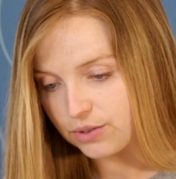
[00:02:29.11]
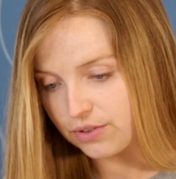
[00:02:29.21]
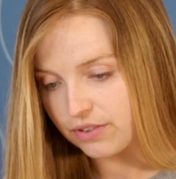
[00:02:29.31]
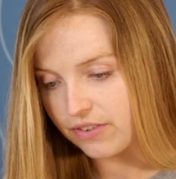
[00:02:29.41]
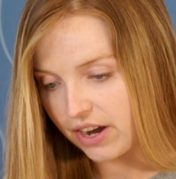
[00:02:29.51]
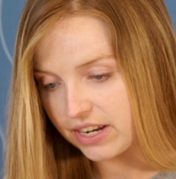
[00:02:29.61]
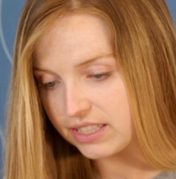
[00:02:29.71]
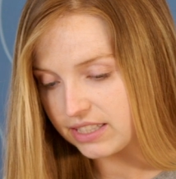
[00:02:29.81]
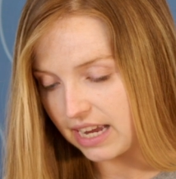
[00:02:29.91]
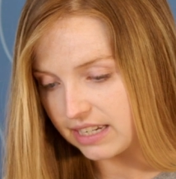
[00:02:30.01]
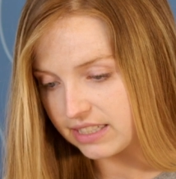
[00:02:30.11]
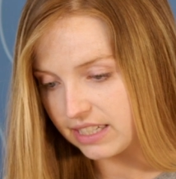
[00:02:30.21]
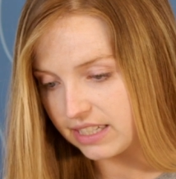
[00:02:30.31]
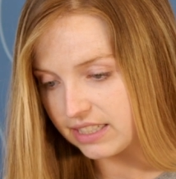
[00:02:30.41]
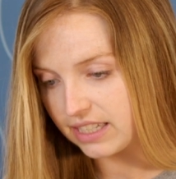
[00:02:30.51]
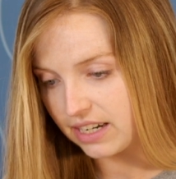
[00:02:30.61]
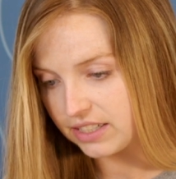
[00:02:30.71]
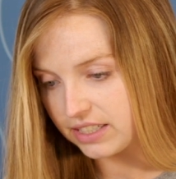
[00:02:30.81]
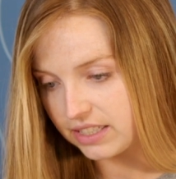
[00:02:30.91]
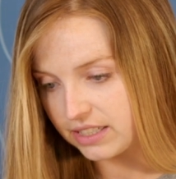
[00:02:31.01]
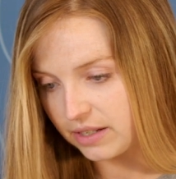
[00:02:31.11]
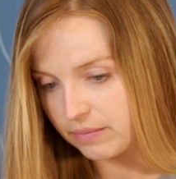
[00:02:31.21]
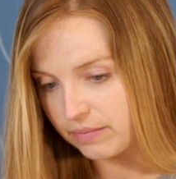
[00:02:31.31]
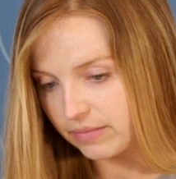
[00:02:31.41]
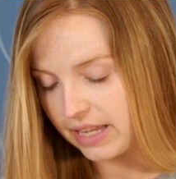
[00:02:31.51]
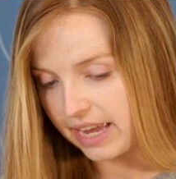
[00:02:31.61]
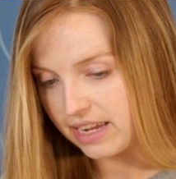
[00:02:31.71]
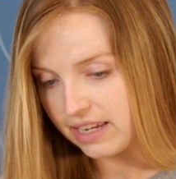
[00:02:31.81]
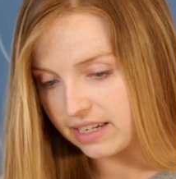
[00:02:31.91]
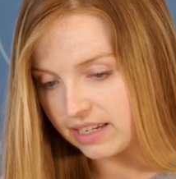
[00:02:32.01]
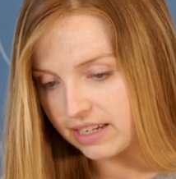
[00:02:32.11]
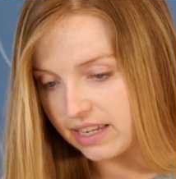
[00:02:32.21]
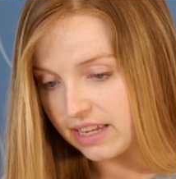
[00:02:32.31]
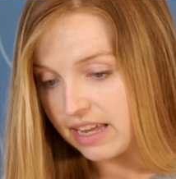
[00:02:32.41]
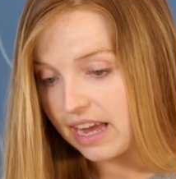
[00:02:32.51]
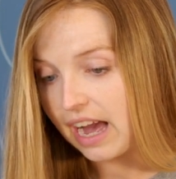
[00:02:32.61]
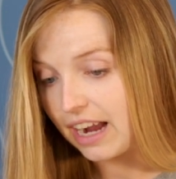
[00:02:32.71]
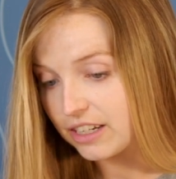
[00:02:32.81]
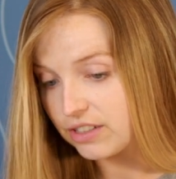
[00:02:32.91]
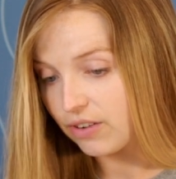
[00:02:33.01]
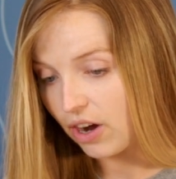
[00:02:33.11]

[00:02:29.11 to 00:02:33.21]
through the various statuses in our system, like active